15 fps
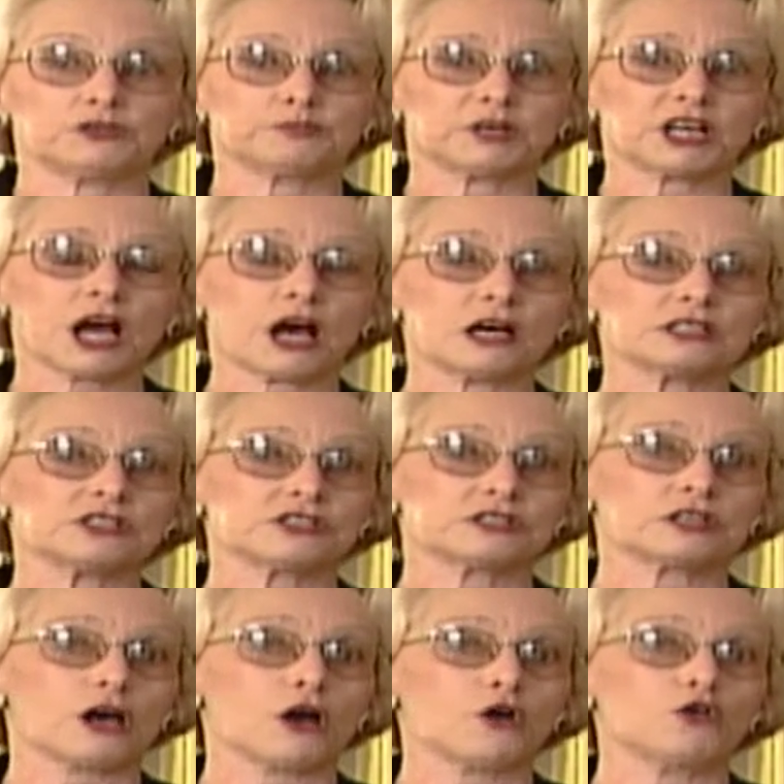Because
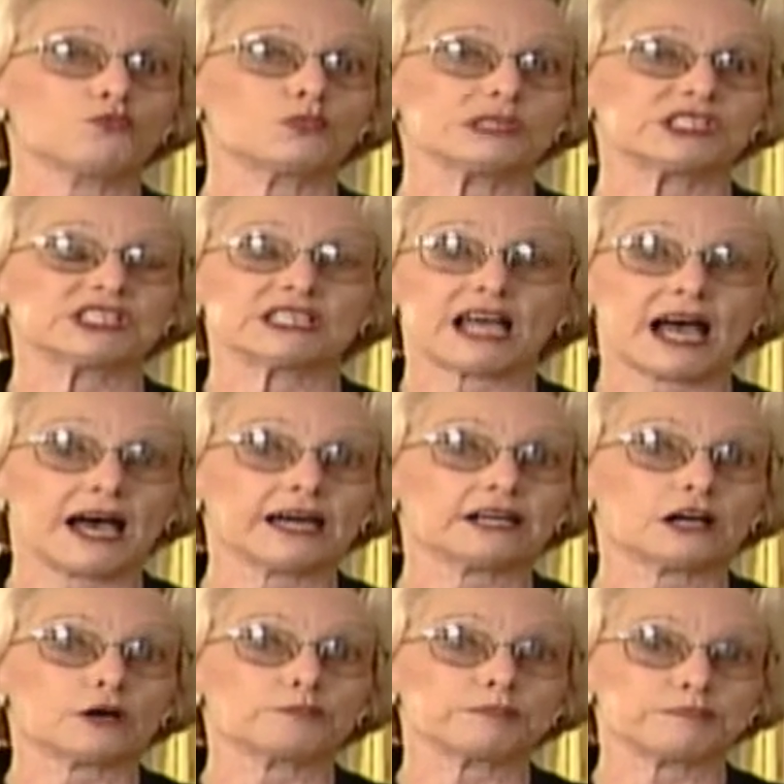the home was not
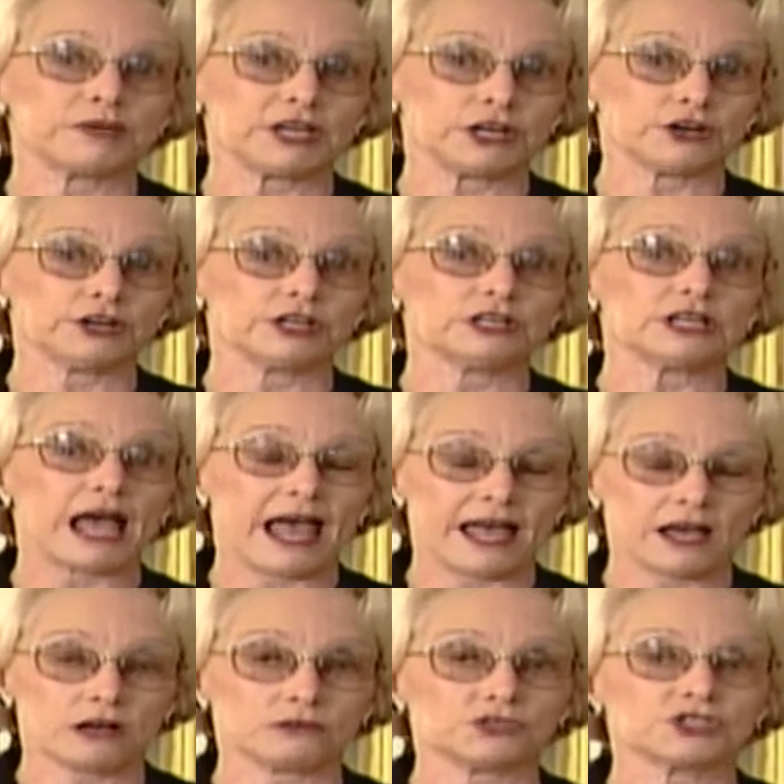a period
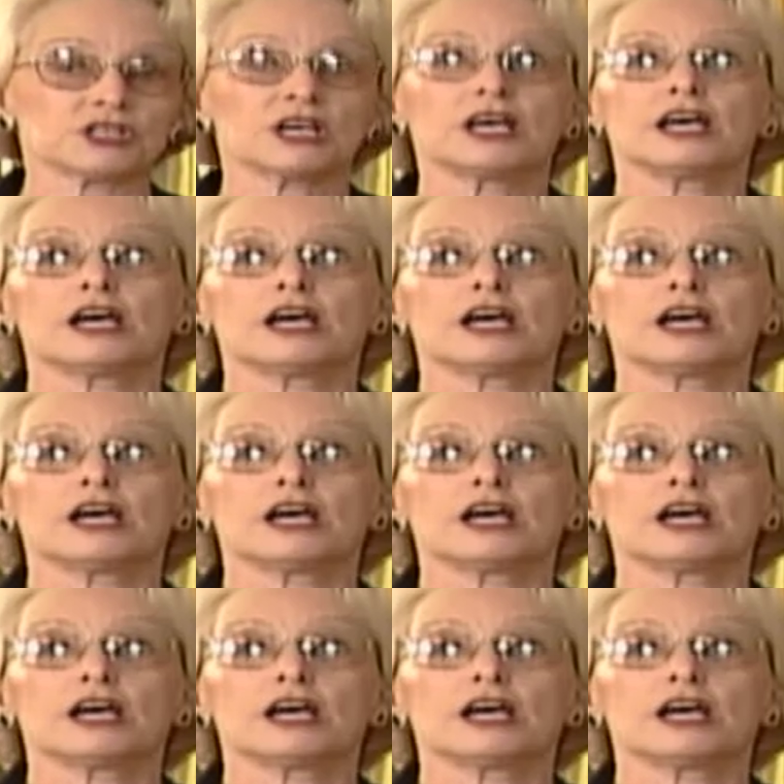house,